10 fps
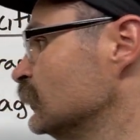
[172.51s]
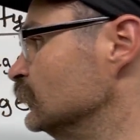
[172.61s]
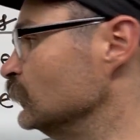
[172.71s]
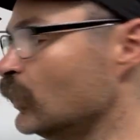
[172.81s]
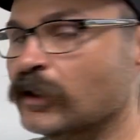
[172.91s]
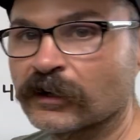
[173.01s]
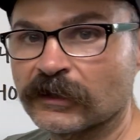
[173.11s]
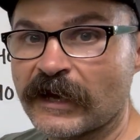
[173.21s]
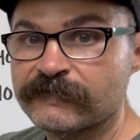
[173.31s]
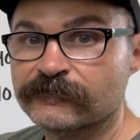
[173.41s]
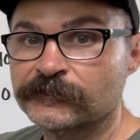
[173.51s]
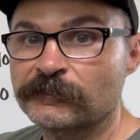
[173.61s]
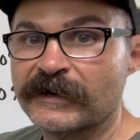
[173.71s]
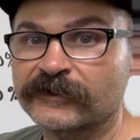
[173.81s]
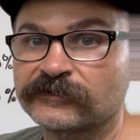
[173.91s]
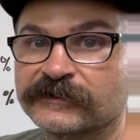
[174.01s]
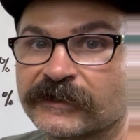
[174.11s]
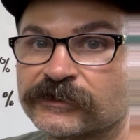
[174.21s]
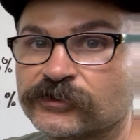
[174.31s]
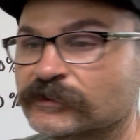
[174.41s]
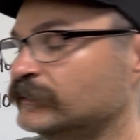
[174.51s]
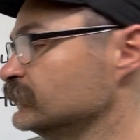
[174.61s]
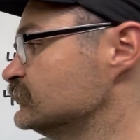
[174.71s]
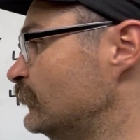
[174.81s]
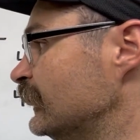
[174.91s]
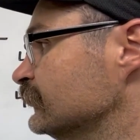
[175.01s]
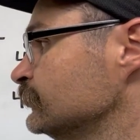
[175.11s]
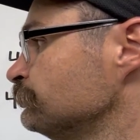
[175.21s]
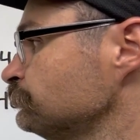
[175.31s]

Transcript: long life from your battery that you can expect.